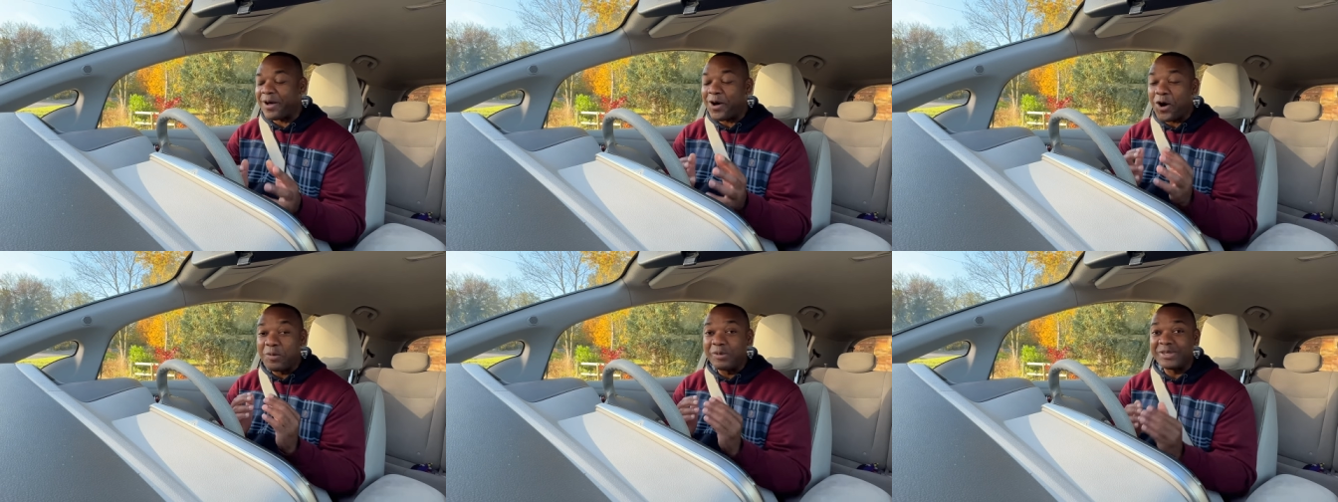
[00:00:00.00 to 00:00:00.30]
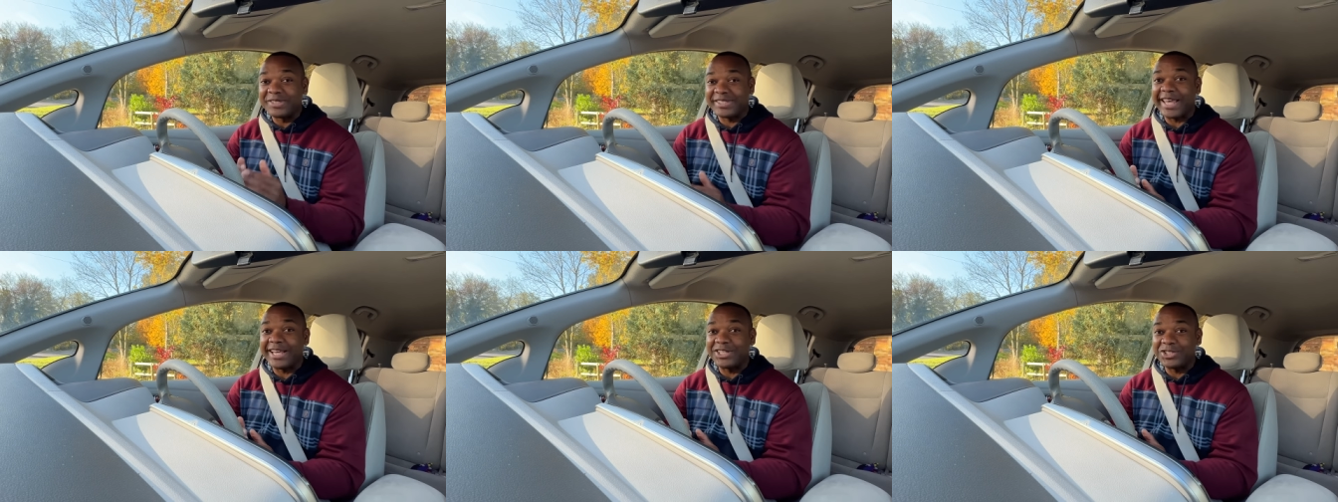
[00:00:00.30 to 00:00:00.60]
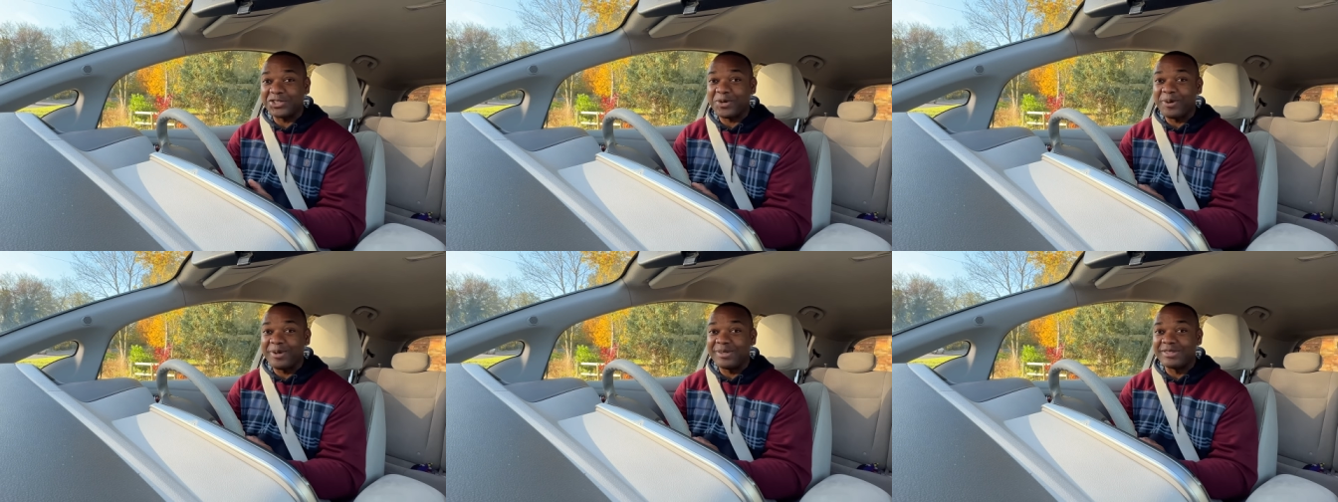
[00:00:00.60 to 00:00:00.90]
I hope you stay
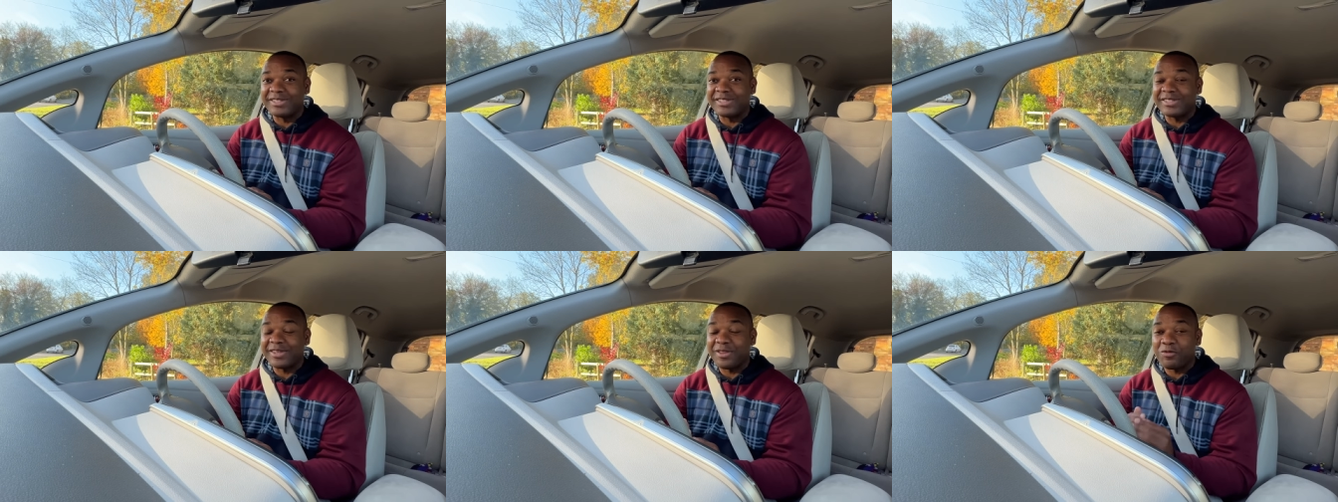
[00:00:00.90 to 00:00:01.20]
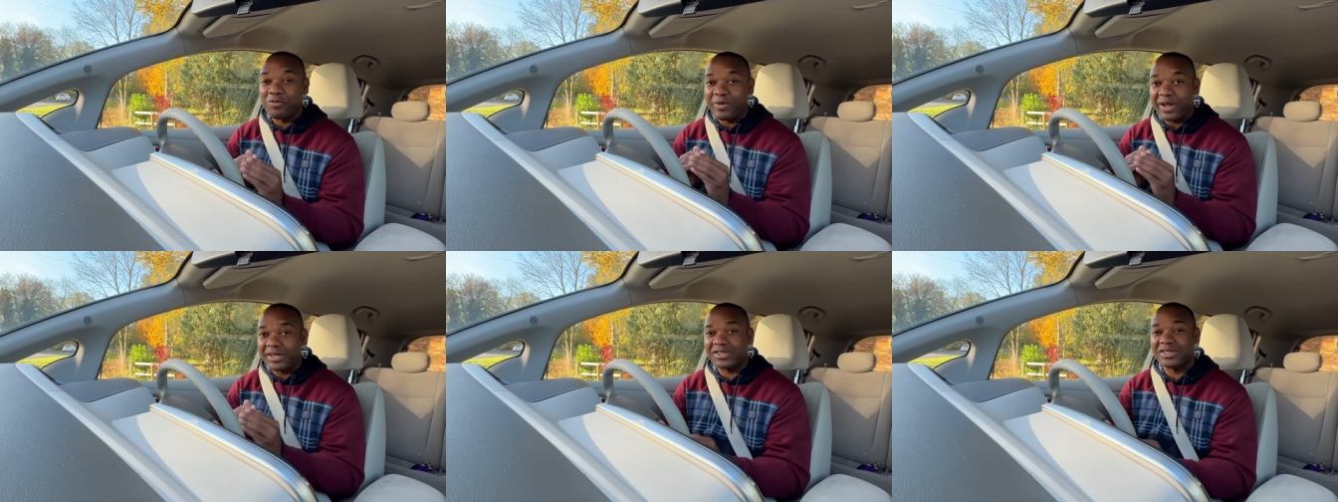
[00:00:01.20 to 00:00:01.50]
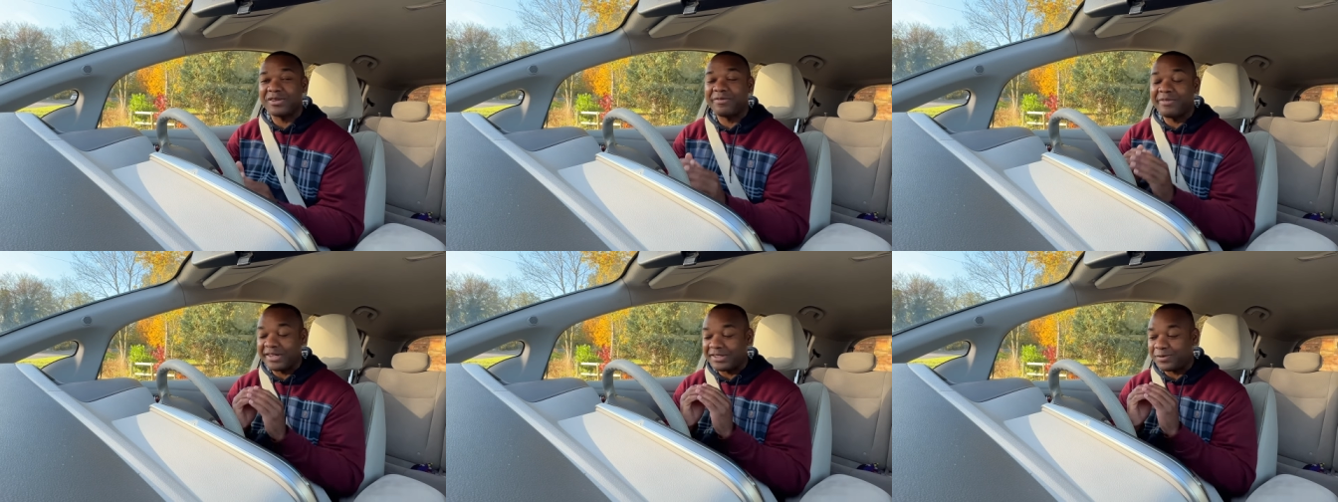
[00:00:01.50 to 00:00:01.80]
tuned to the
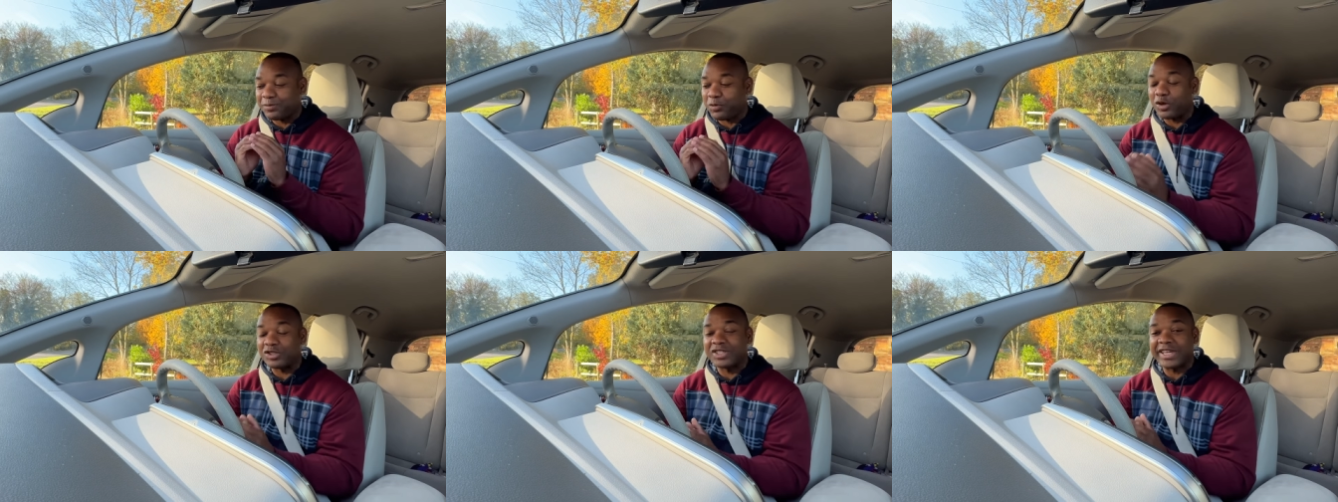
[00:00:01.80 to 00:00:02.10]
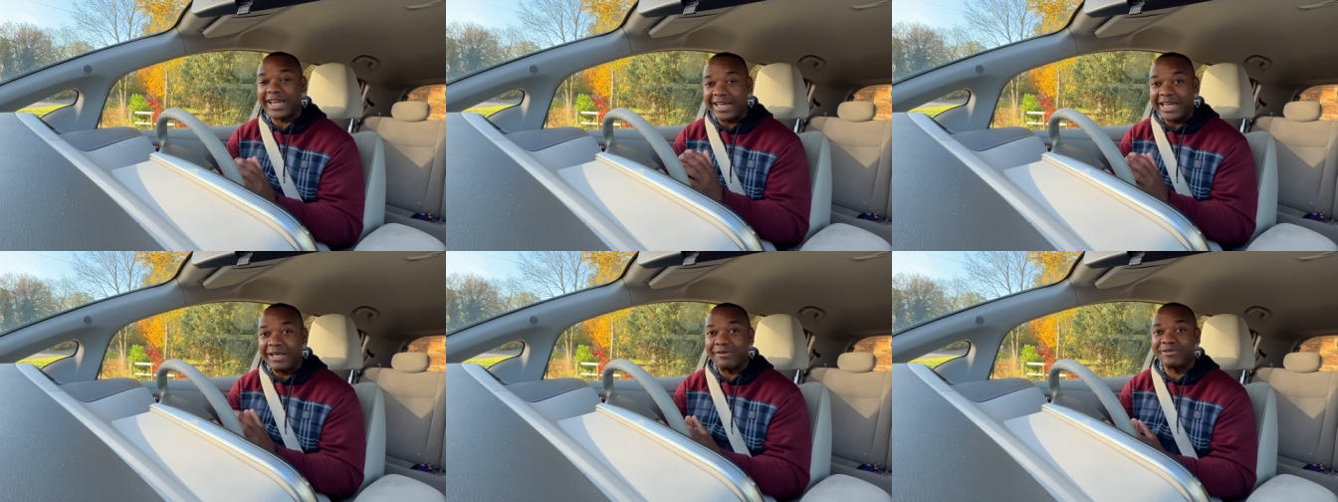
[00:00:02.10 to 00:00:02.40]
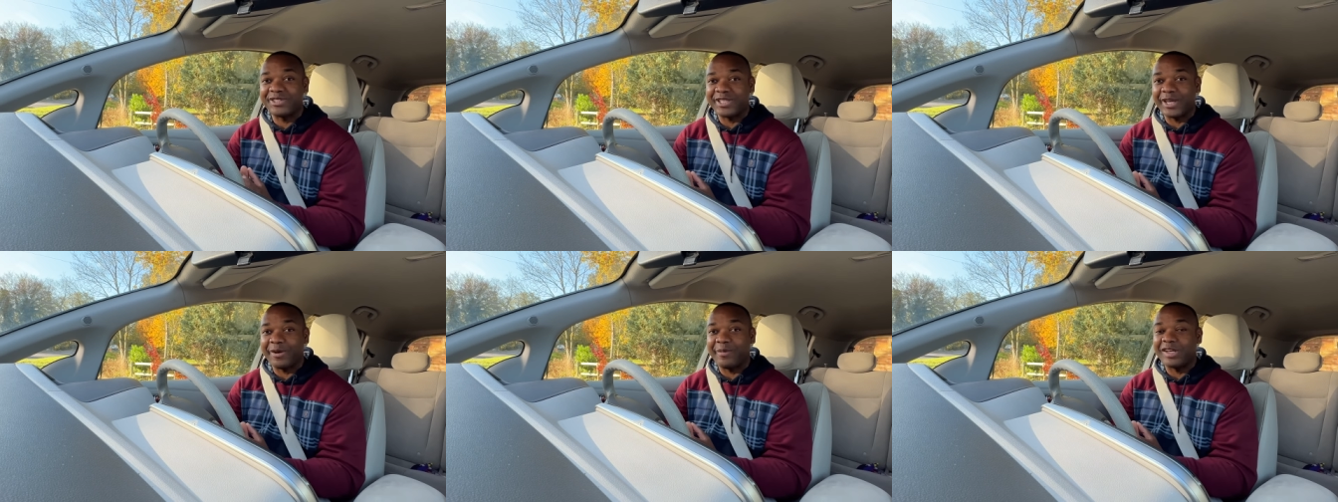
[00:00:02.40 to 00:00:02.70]
rest of this Project Leaf
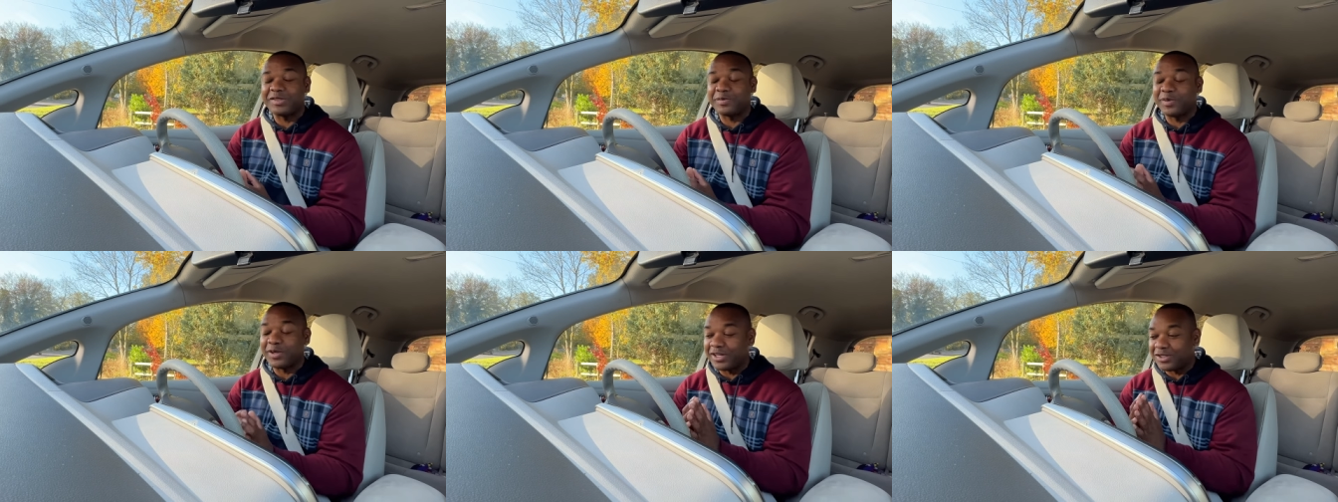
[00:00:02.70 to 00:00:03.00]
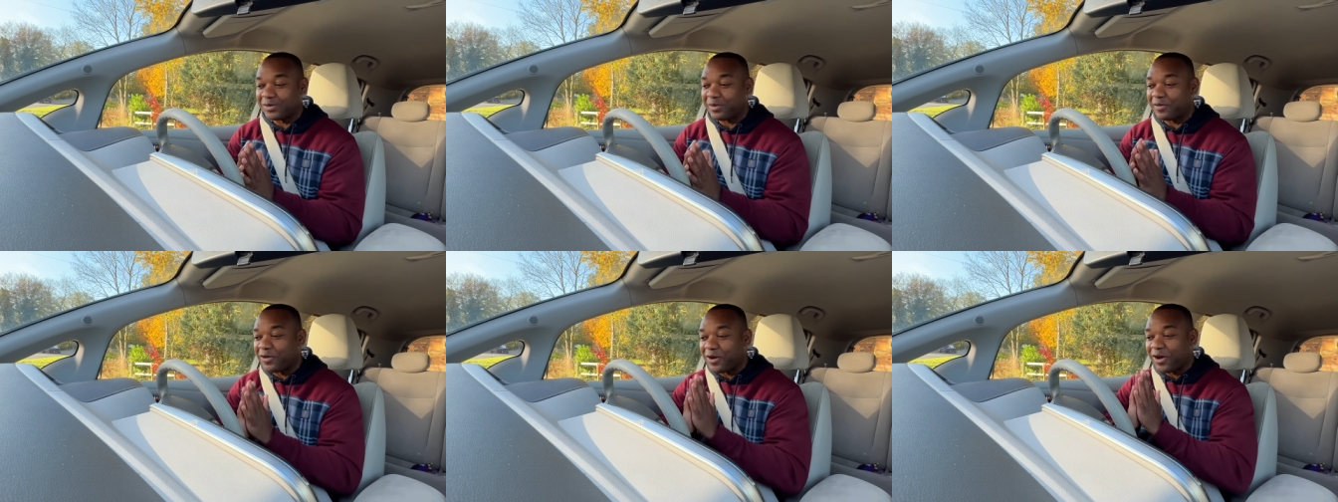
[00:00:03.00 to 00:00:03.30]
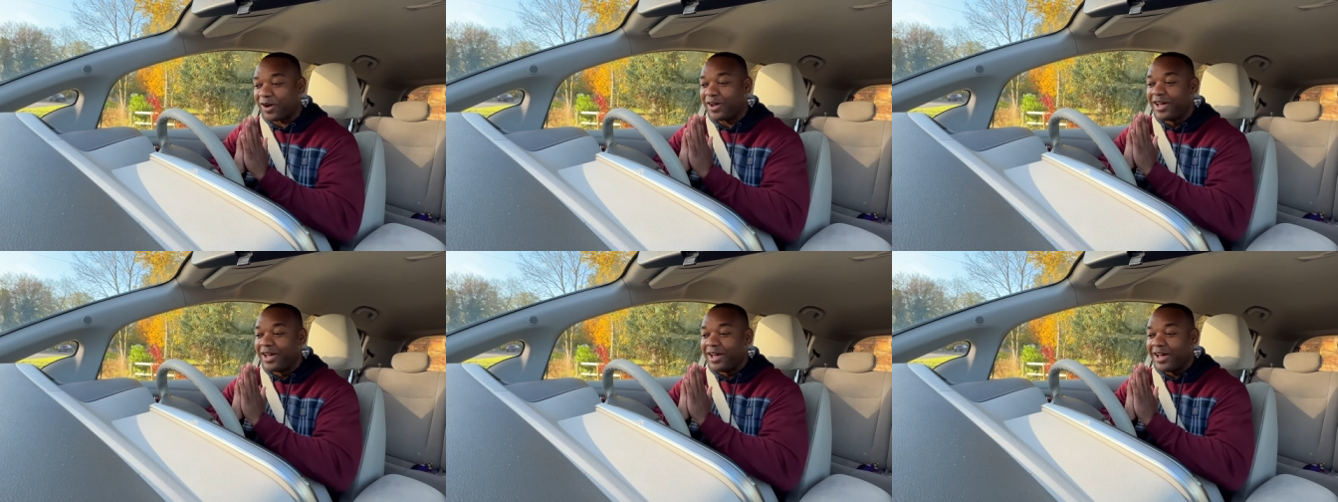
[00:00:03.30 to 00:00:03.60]
series because we've
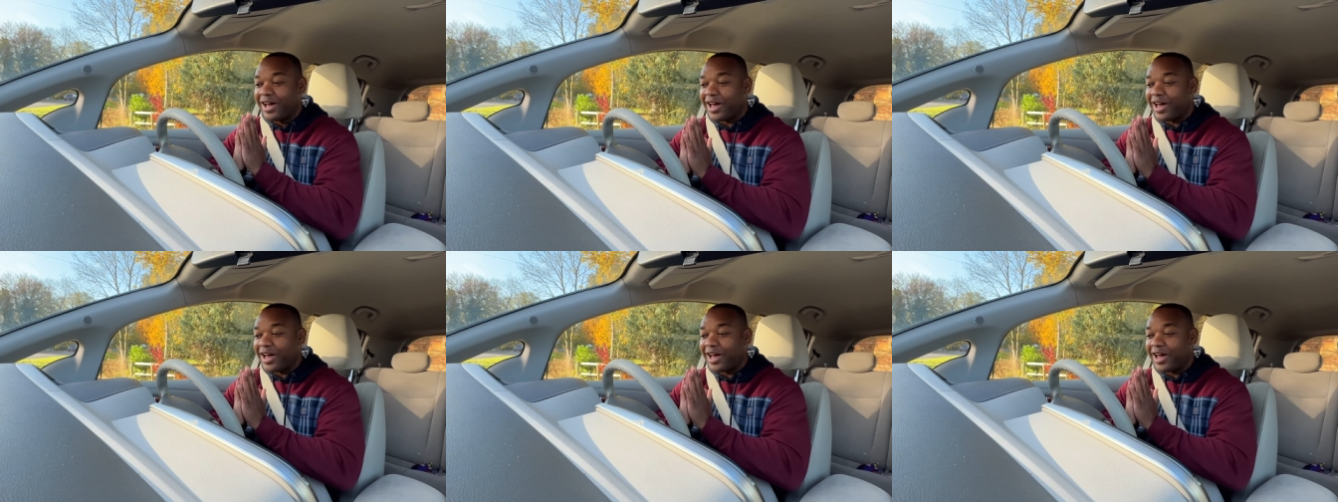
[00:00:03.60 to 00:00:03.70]
got